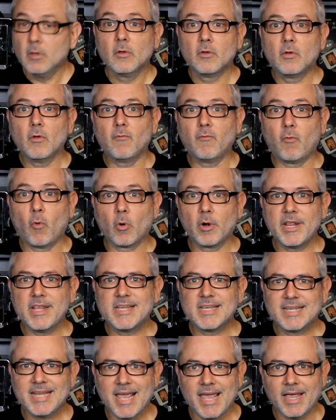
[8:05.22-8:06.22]
to
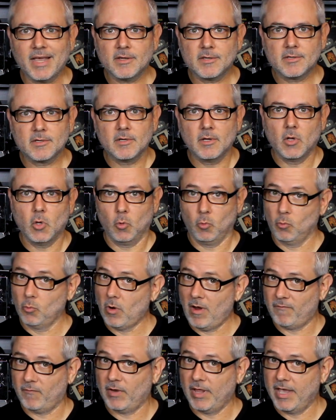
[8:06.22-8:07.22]
46,
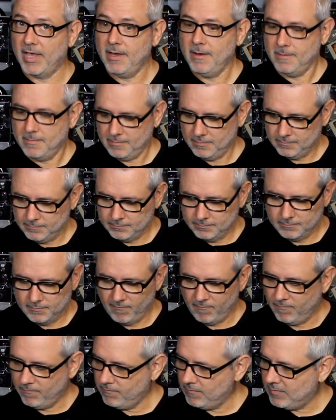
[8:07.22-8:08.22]
roughly,
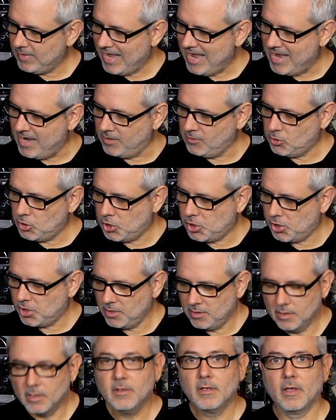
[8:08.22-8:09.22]
inch
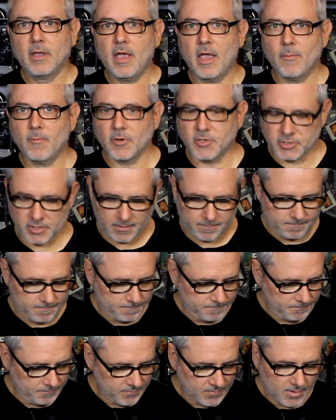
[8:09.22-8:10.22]
camera jib.
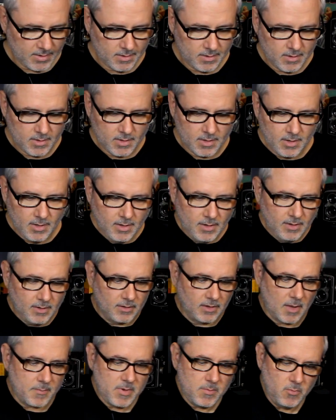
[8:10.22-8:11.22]

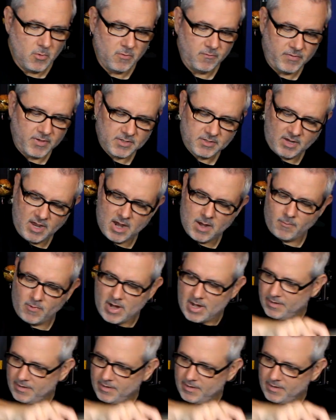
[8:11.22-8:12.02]
Let me move this camera